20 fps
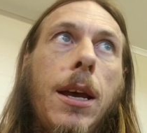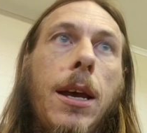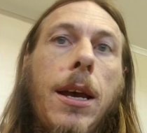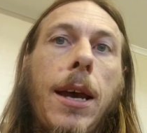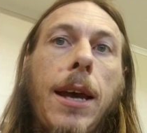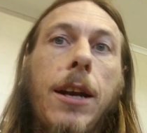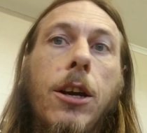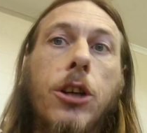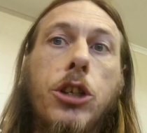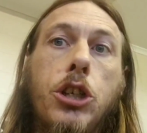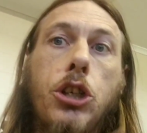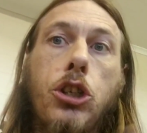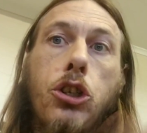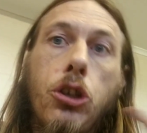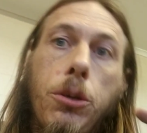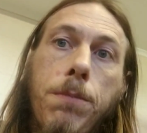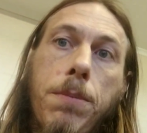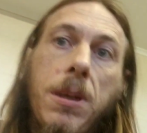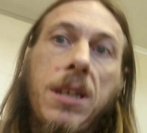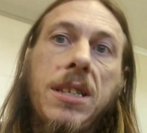And I
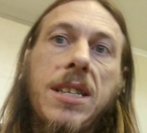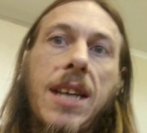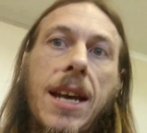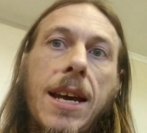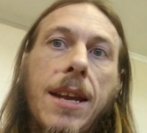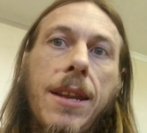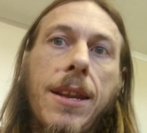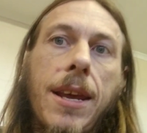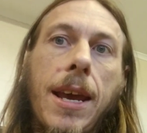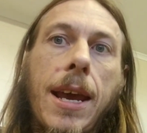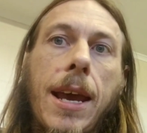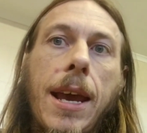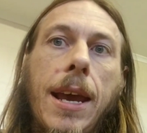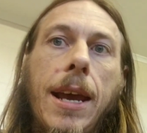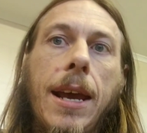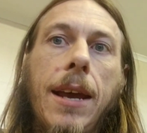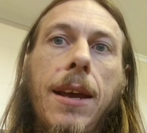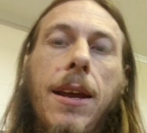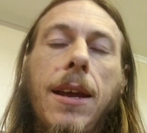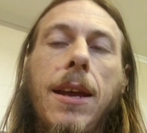should be down
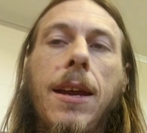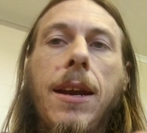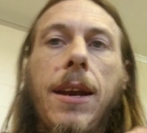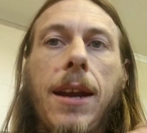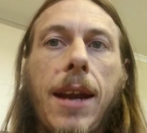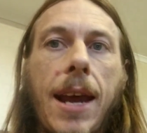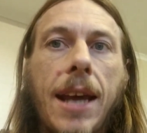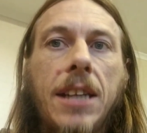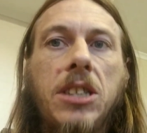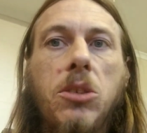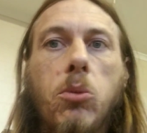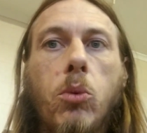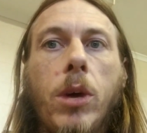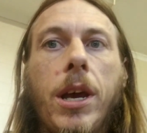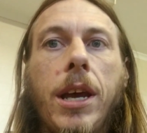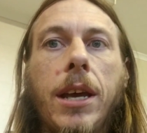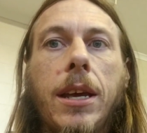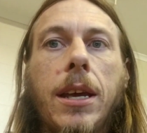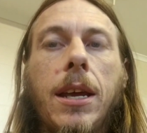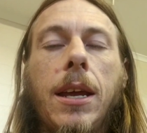there next week.